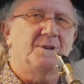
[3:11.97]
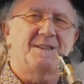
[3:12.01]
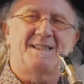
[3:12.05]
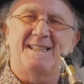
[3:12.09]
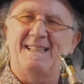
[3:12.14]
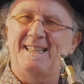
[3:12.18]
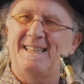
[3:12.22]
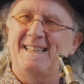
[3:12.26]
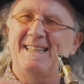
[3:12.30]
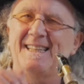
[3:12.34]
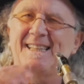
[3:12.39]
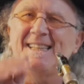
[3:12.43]

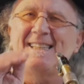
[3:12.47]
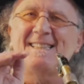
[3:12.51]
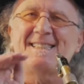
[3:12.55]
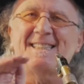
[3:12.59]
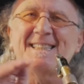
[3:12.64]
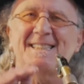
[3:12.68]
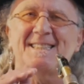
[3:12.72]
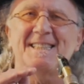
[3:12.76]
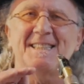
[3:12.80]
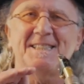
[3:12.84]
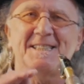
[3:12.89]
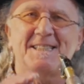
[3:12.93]
T,
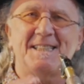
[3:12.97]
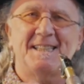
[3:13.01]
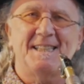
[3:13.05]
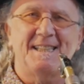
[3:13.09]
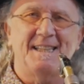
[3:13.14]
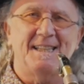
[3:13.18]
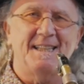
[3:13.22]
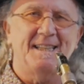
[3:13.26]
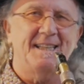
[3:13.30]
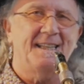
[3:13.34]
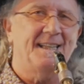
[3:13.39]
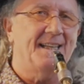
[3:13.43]
T, T,
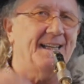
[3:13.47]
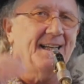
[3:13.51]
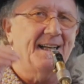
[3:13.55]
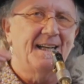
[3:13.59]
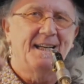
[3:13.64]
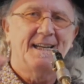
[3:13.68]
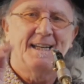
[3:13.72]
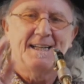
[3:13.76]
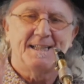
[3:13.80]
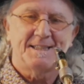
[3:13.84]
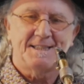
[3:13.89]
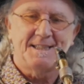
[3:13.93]
T,
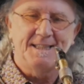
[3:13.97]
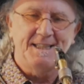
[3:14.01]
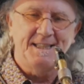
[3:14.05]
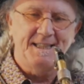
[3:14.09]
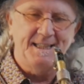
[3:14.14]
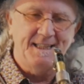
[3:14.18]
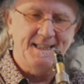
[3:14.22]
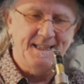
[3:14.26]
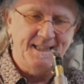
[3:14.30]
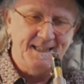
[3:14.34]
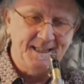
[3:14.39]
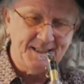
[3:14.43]

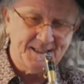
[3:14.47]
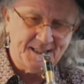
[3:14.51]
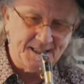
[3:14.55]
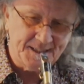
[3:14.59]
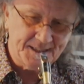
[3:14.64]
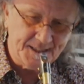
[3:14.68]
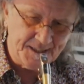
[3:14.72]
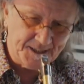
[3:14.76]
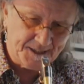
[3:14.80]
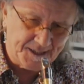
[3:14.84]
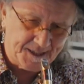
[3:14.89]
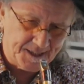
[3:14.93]
T, T,
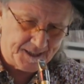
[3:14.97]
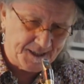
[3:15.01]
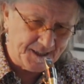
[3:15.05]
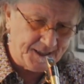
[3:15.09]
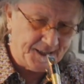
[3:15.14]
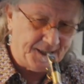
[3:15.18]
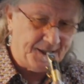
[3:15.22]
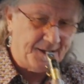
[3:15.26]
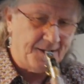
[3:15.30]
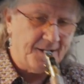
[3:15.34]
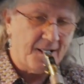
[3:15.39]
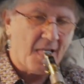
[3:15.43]
T,
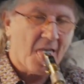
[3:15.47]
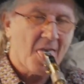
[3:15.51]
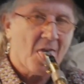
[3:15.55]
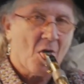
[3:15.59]
T.